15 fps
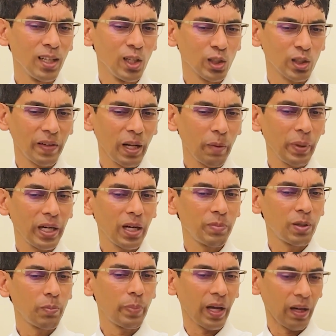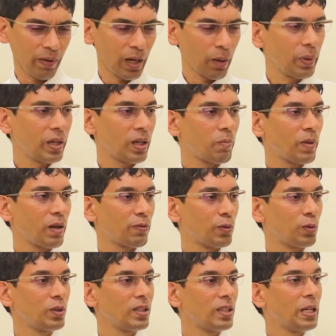So when I pick up the pen, when I pick up my
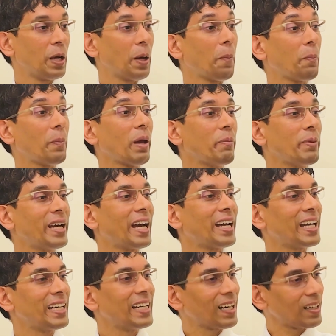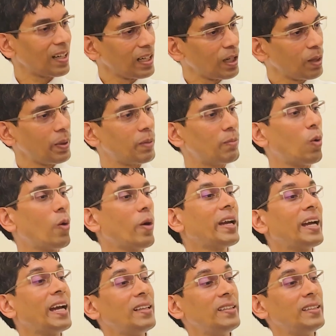food, maybe I can get a little bit more
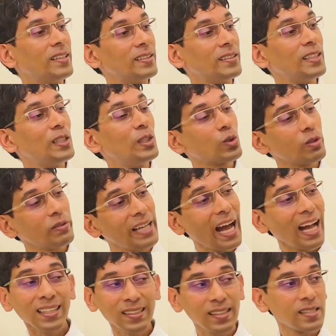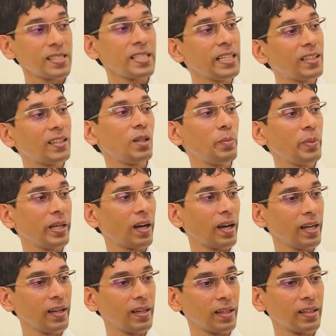healthier. So that's the secret
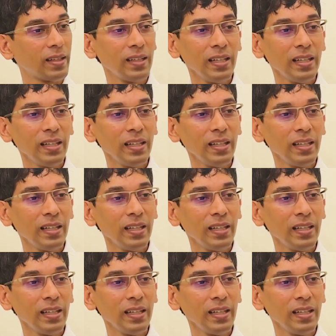behind it.